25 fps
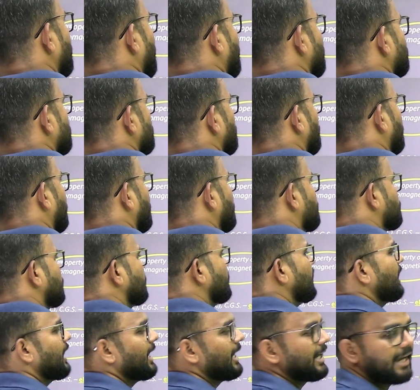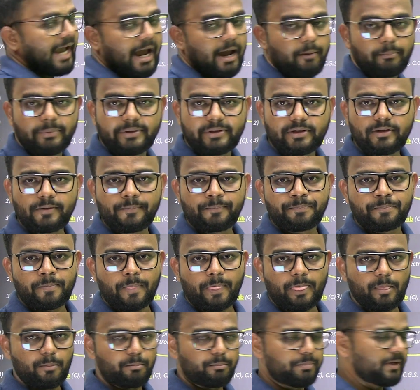has notation capital
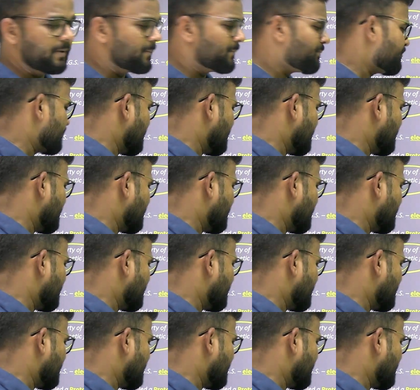B.